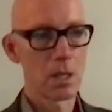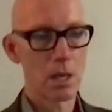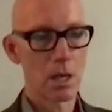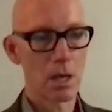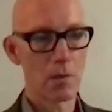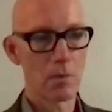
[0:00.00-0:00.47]

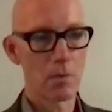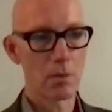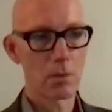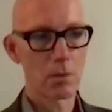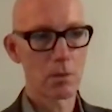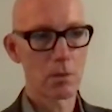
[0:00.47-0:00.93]
uh,
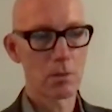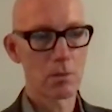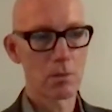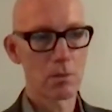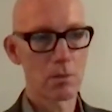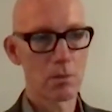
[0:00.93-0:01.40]

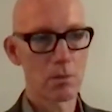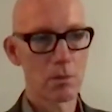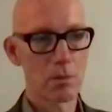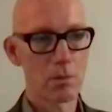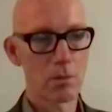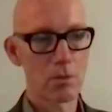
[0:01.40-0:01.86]

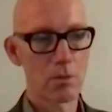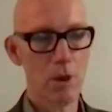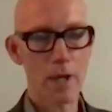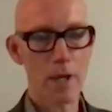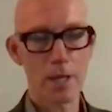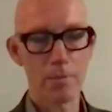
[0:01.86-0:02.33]

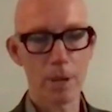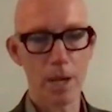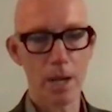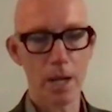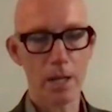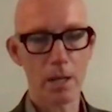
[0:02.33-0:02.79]
striking
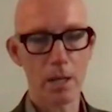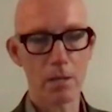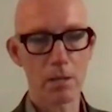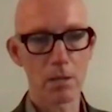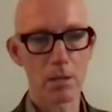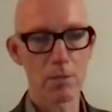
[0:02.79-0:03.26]
back
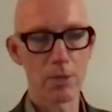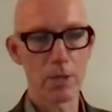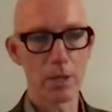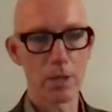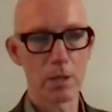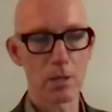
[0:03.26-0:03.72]
at the
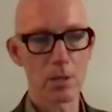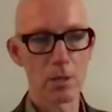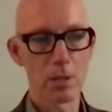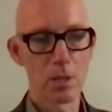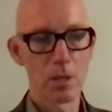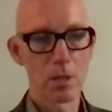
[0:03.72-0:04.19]

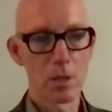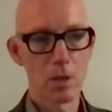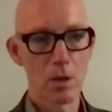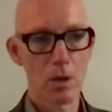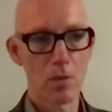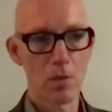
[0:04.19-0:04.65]
civilians
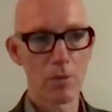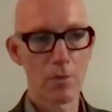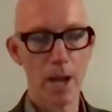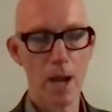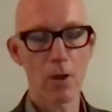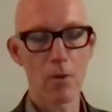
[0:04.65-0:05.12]
of a
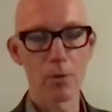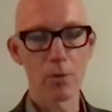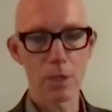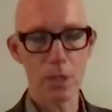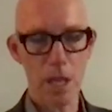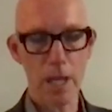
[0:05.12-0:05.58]

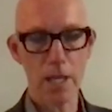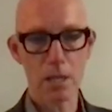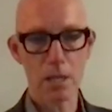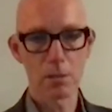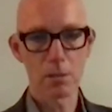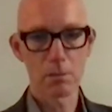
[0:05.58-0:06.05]
powerful state.